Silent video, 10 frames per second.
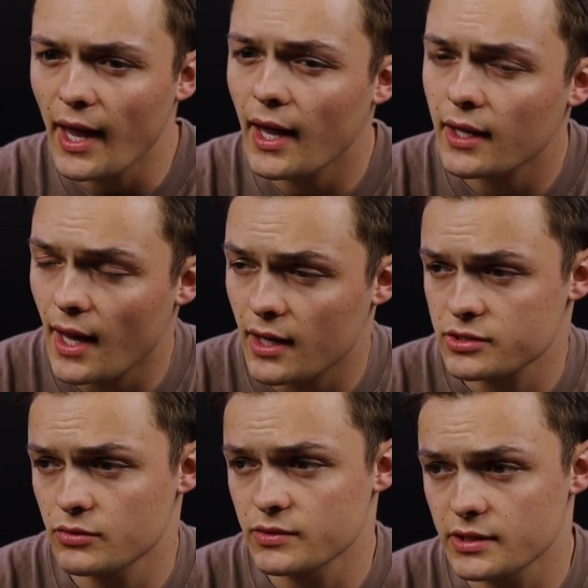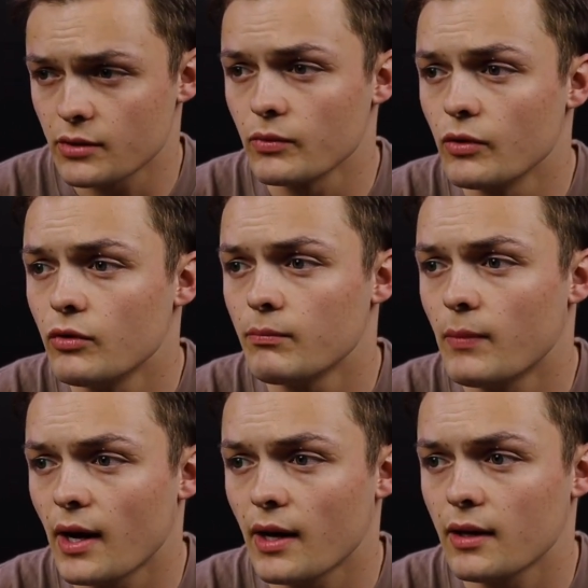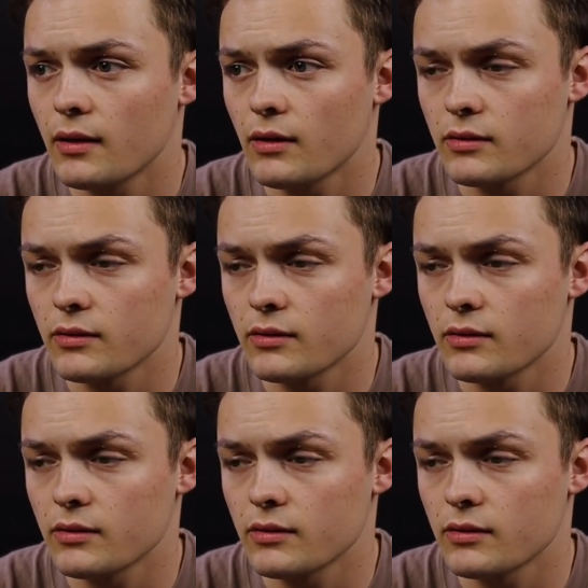aunt actually was in the room by